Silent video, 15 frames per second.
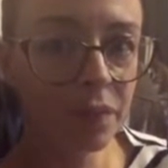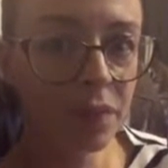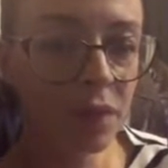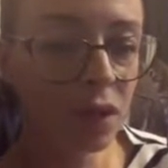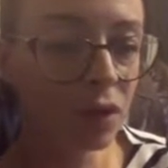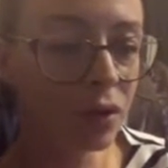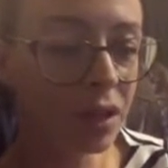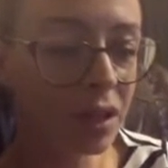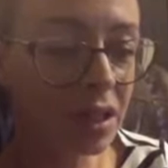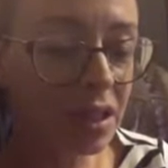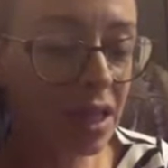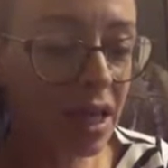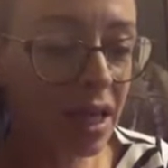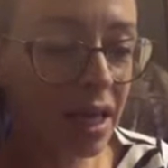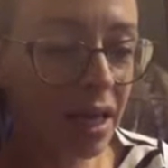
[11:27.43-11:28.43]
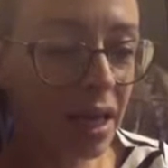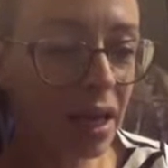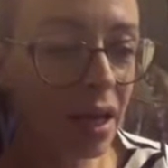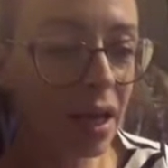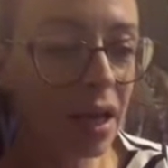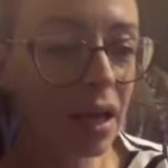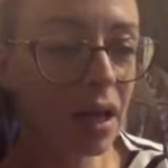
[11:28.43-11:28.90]
You can say,
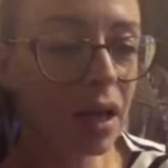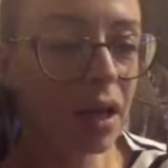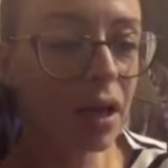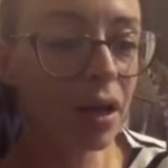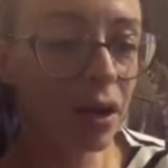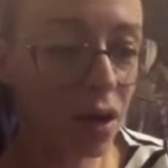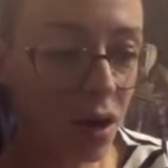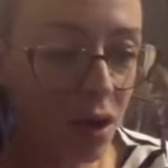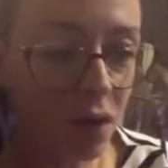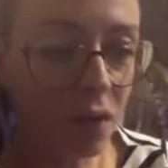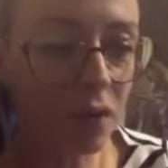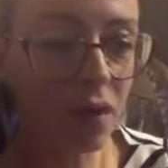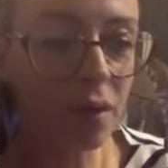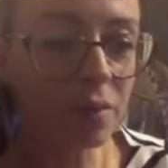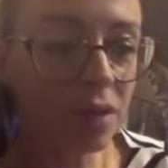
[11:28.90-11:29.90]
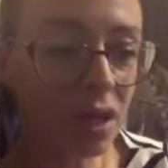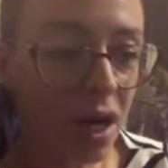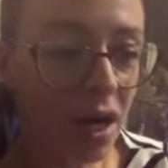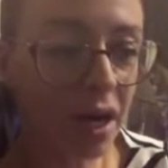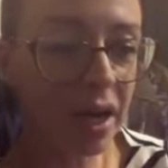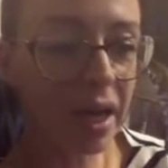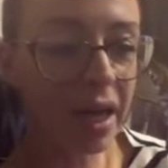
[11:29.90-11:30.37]
no, I'm
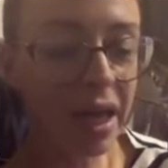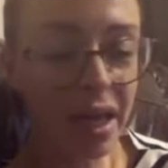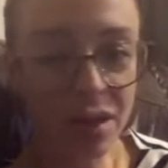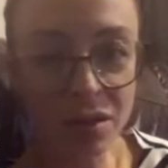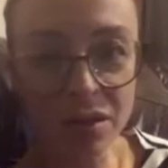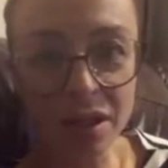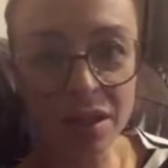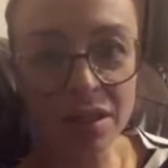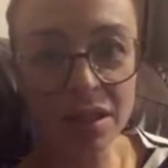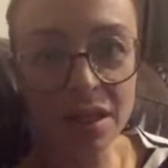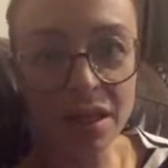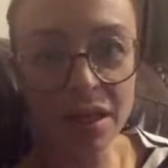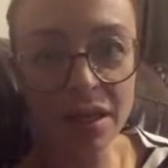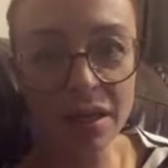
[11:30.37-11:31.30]
sorry, I can't do that today.